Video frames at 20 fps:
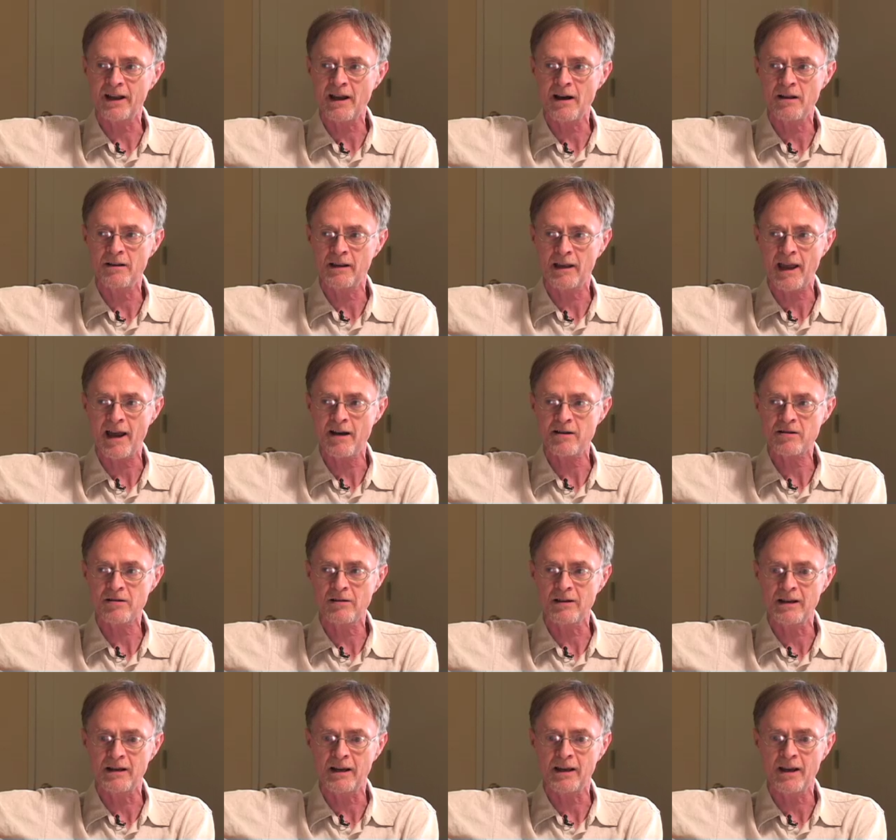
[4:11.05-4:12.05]
a gallon
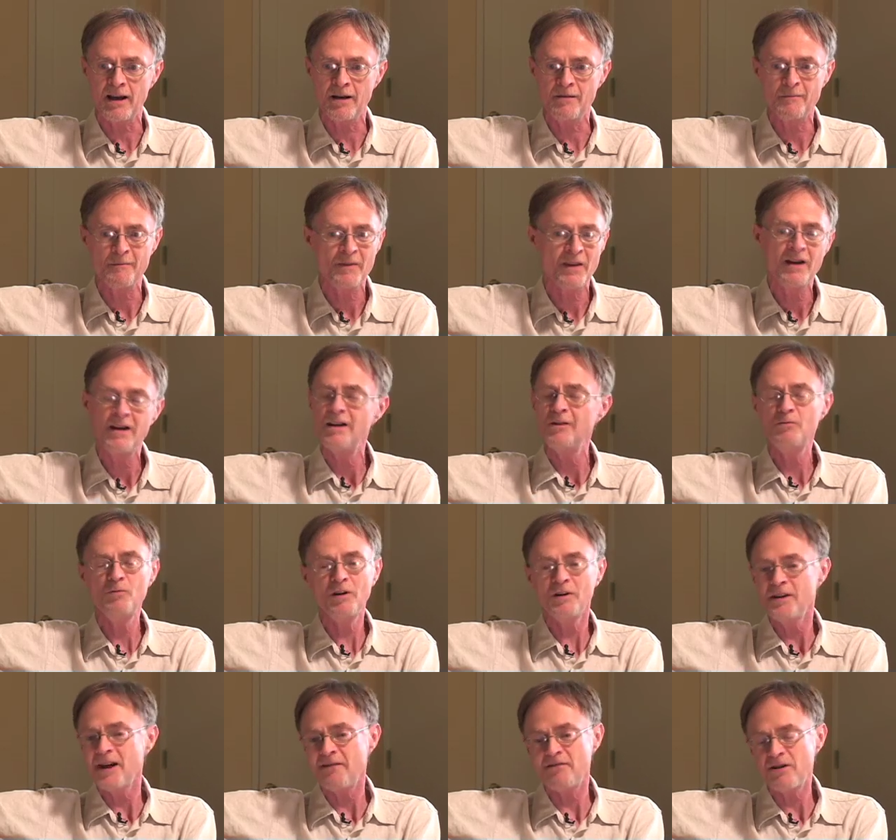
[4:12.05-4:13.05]
gasoline again.
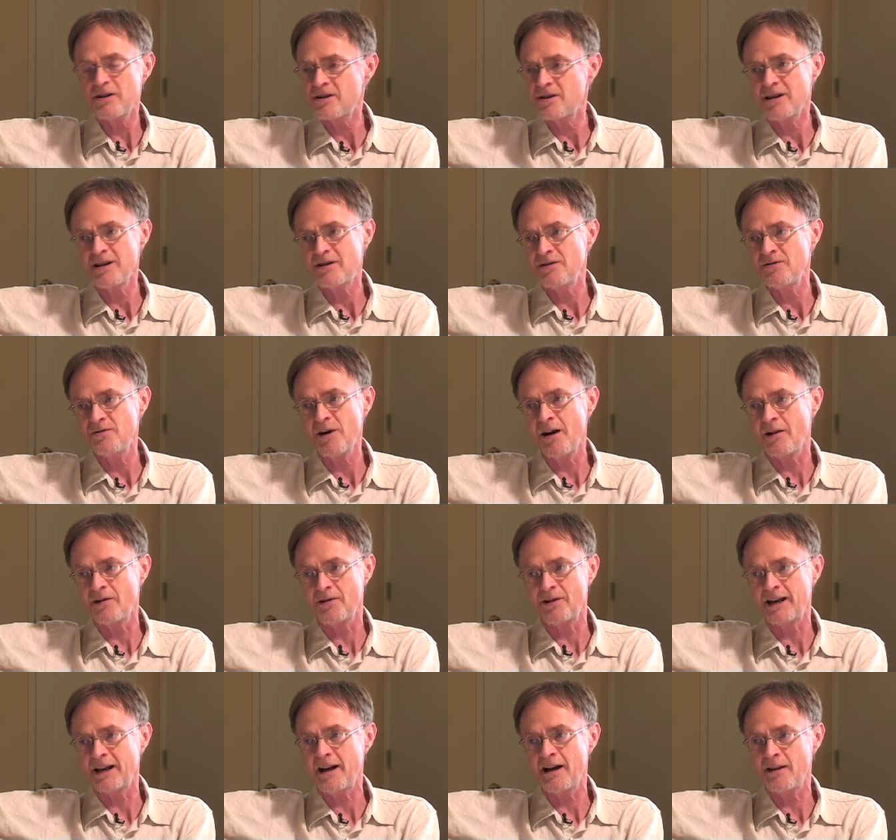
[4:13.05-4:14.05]
We'll never see two
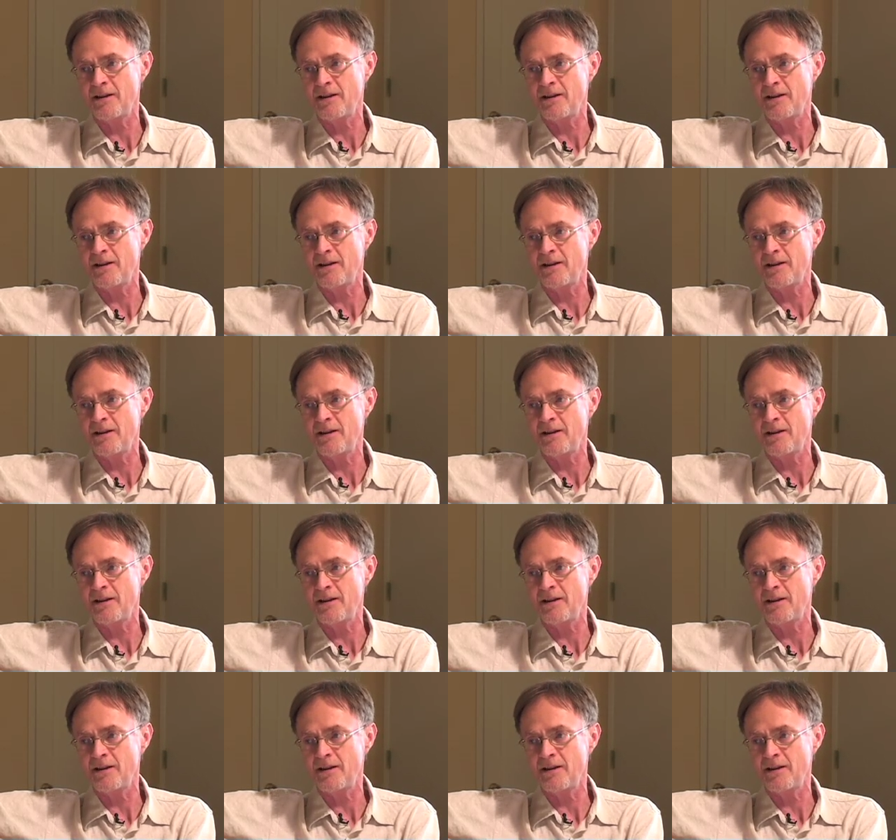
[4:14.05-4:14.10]
dollar a gallon